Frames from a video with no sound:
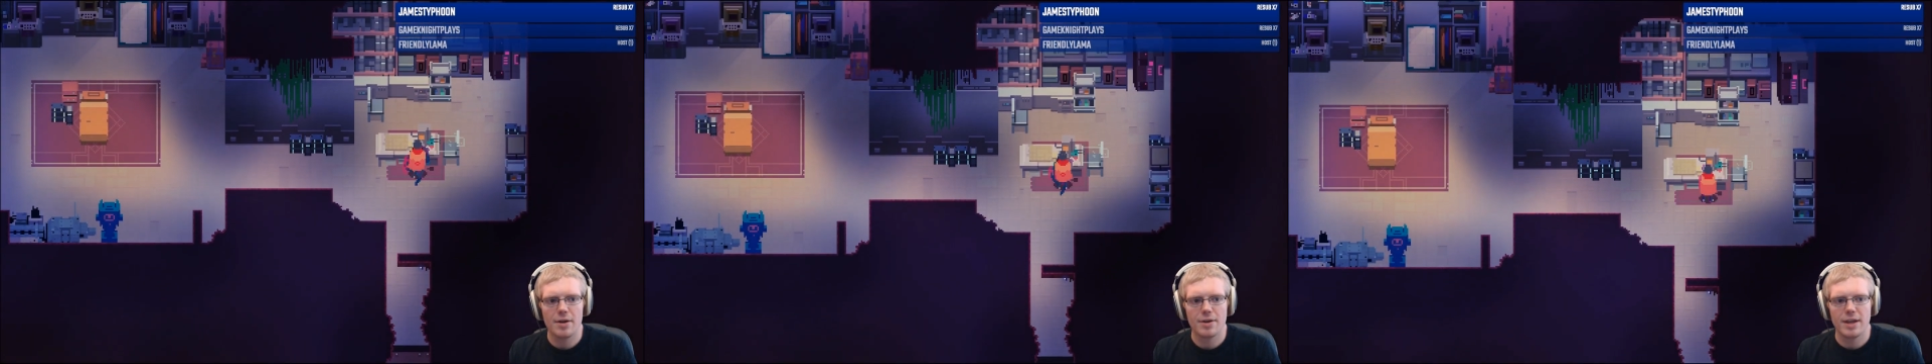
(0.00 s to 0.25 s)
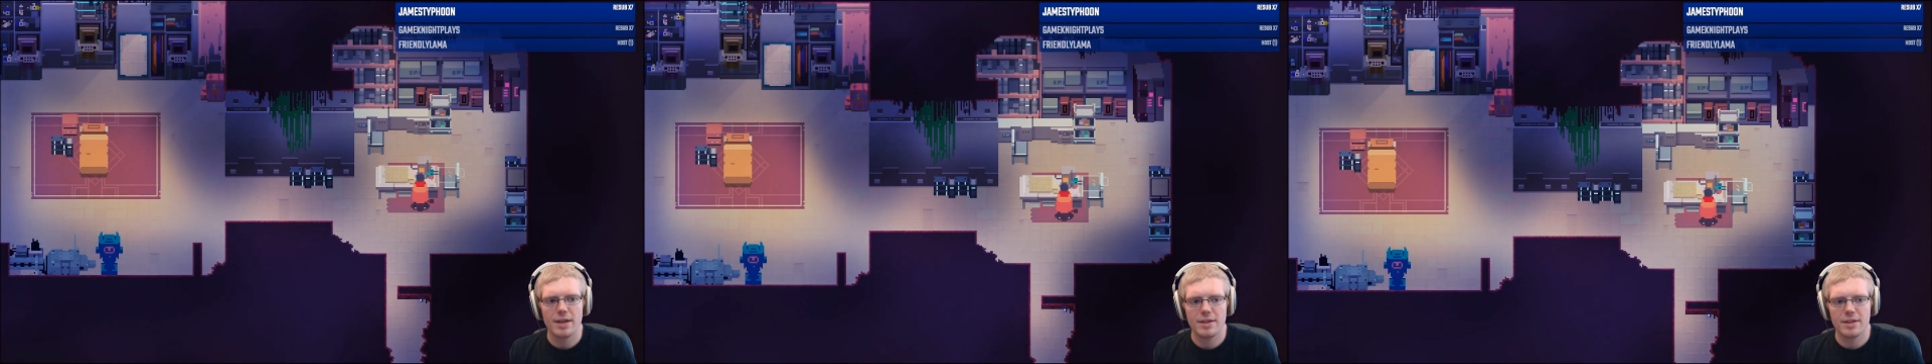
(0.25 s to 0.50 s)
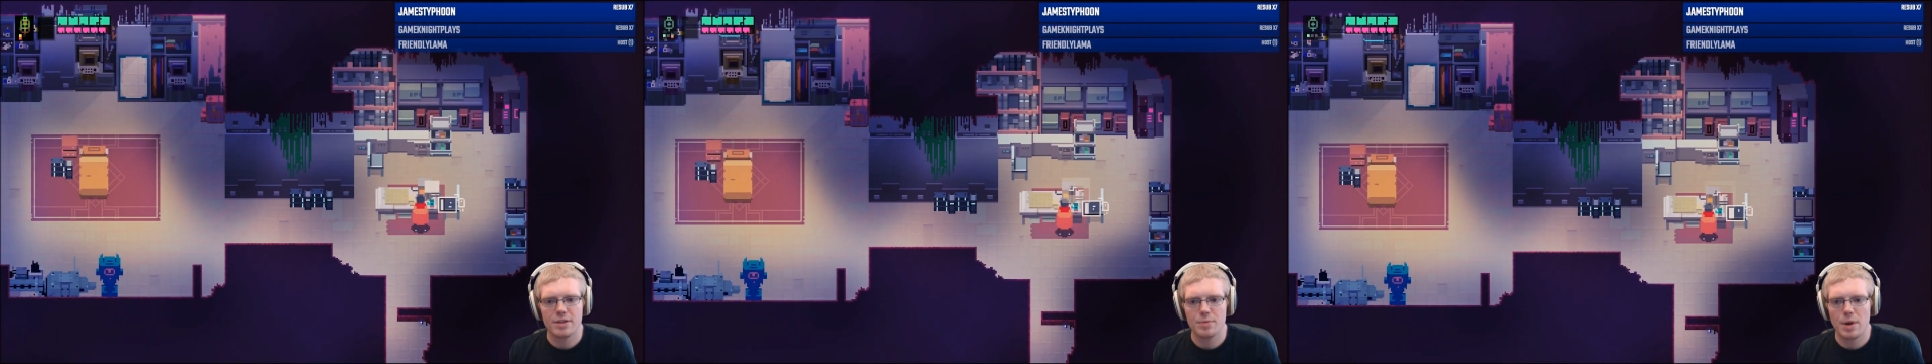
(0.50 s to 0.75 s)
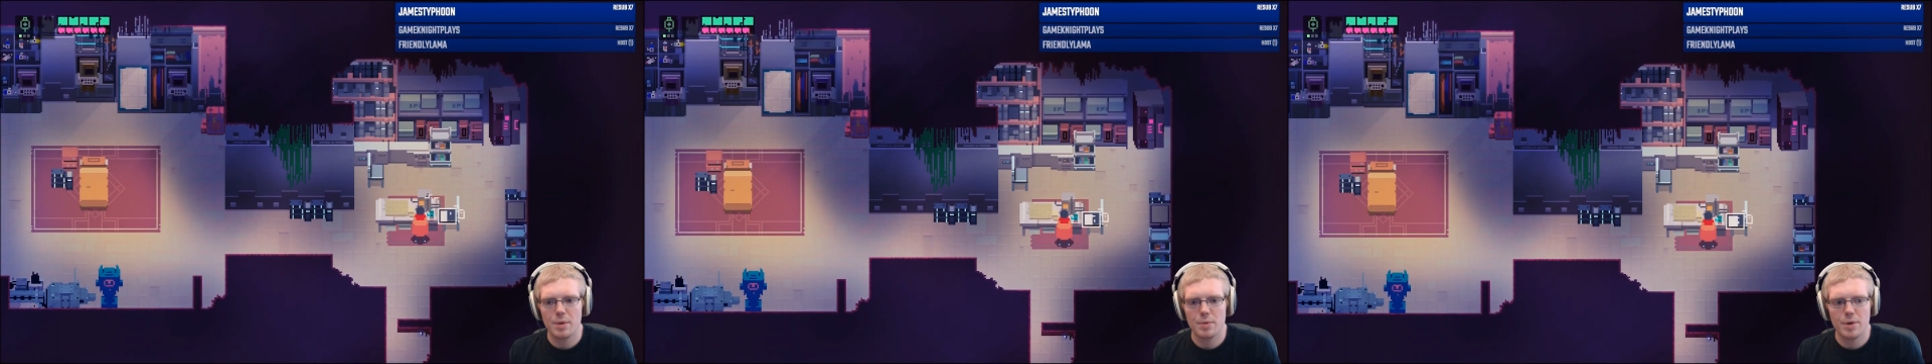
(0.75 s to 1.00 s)
okay, this is
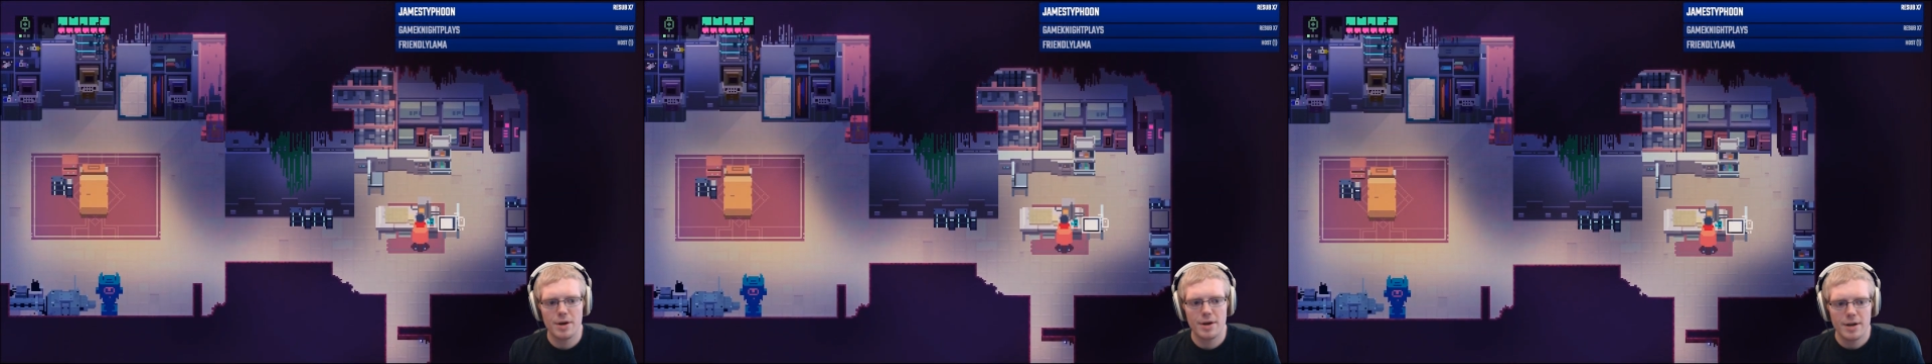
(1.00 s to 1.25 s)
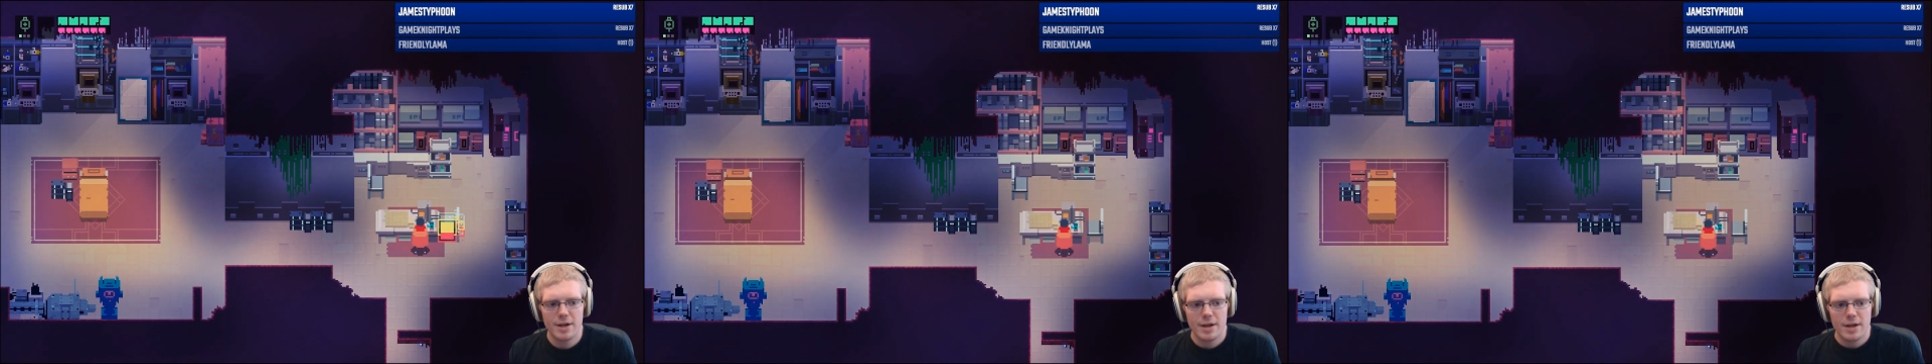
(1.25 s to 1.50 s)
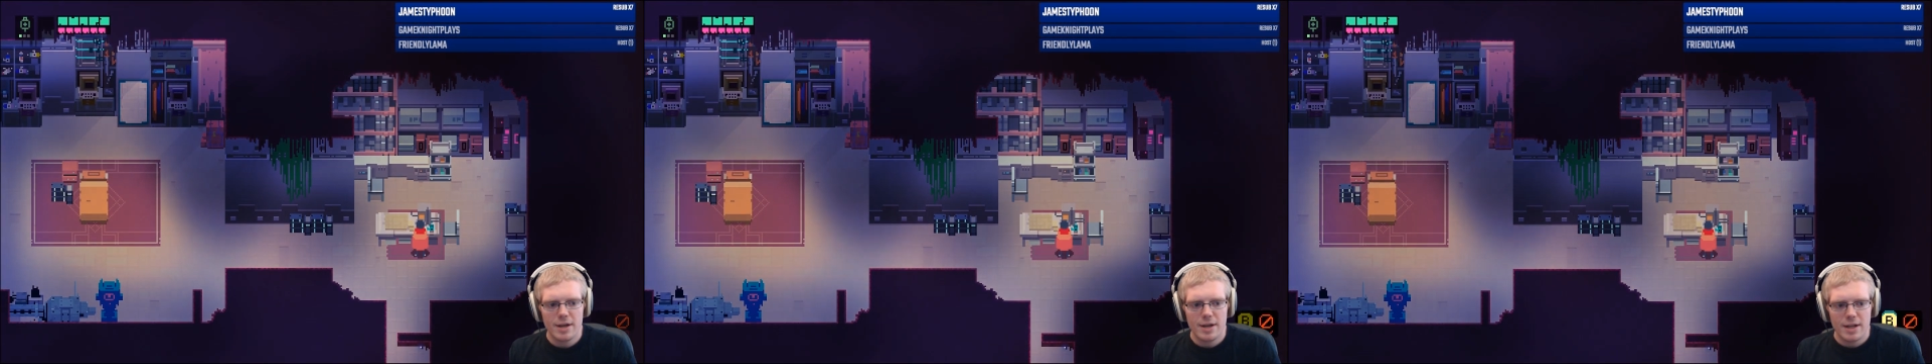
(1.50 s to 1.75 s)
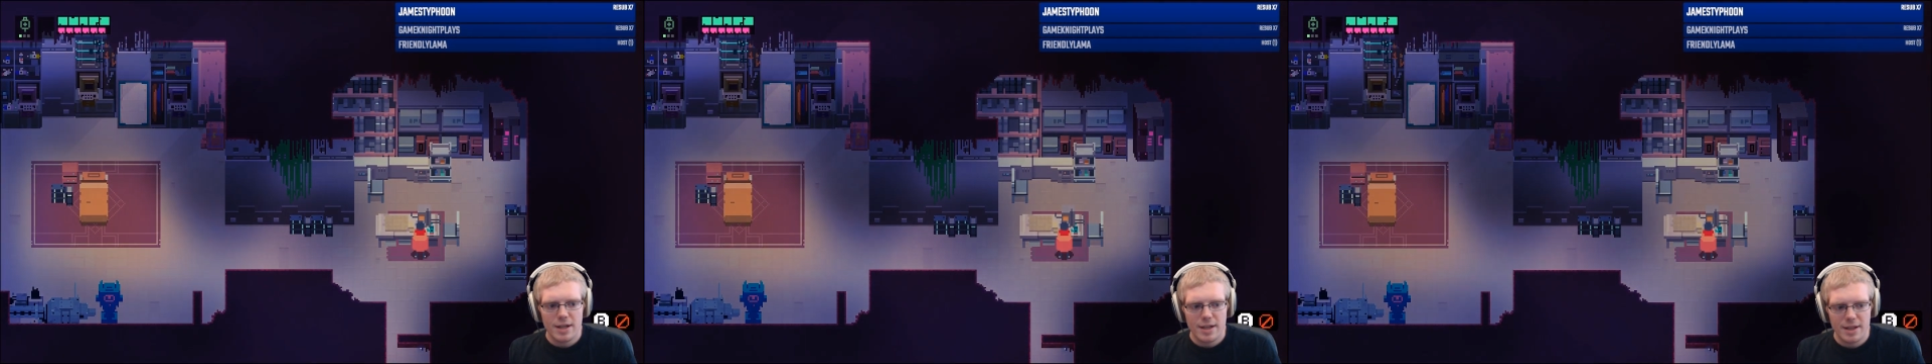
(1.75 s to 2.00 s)
where we were.
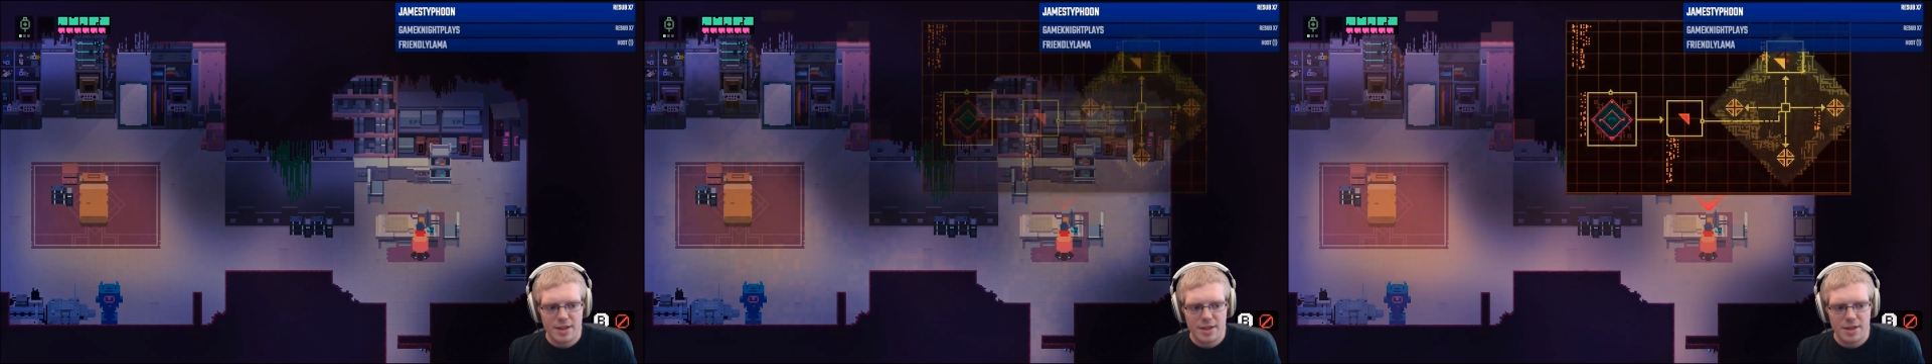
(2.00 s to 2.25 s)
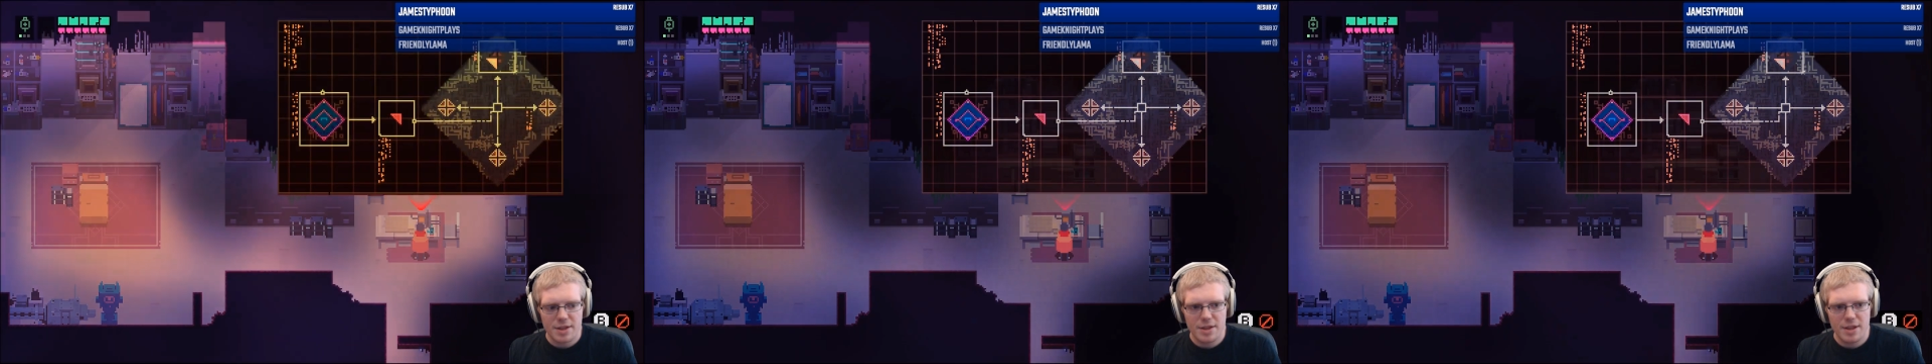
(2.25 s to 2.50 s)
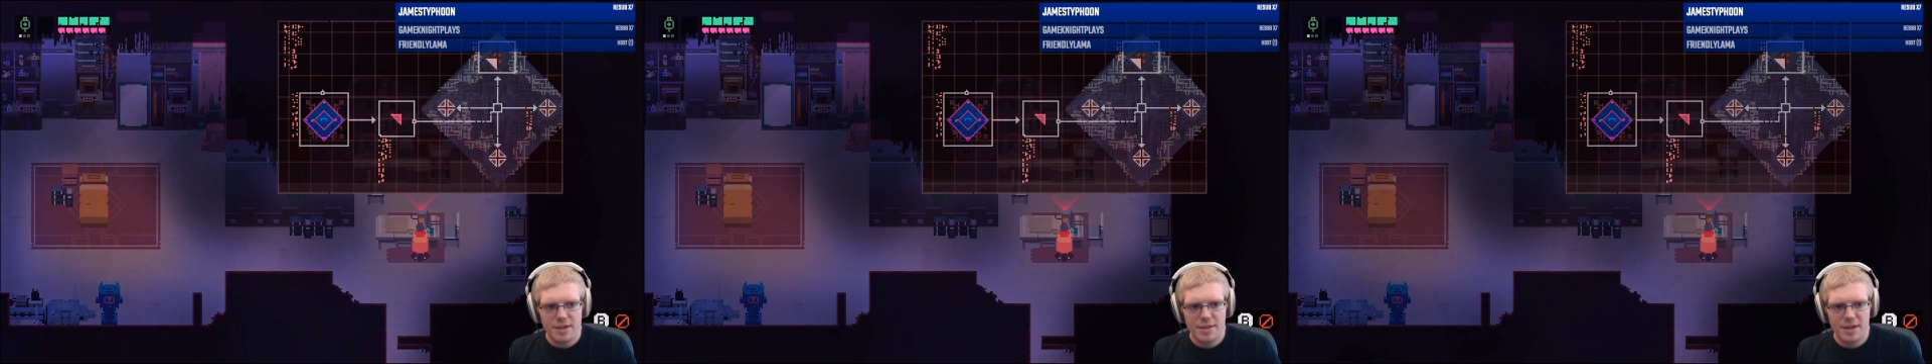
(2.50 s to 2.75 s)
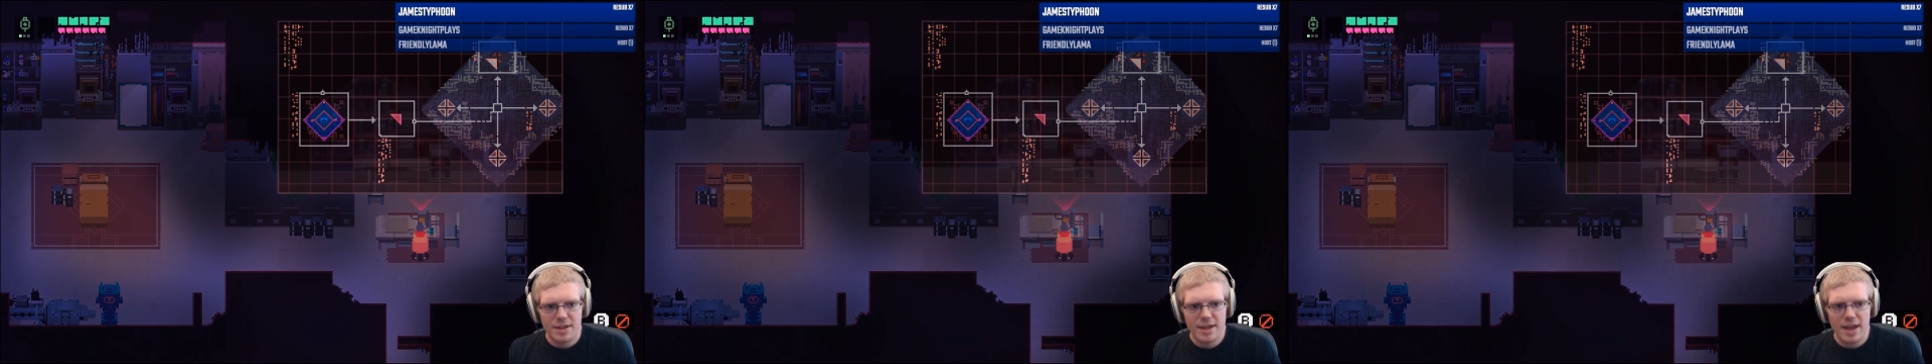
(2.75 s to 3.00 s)
Let's see
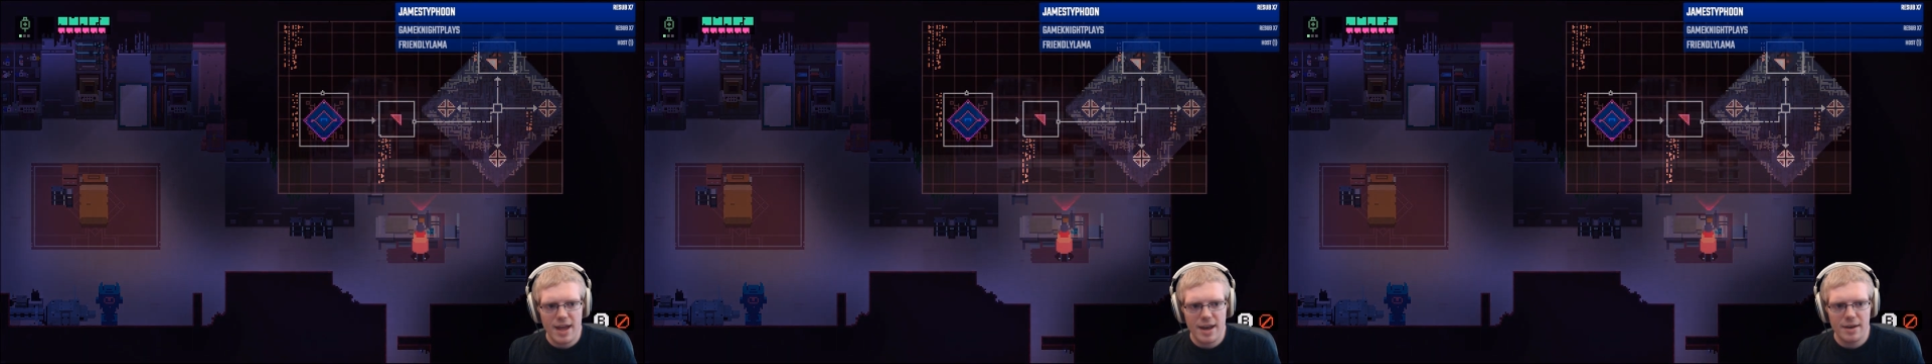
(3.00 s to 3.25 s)
this again.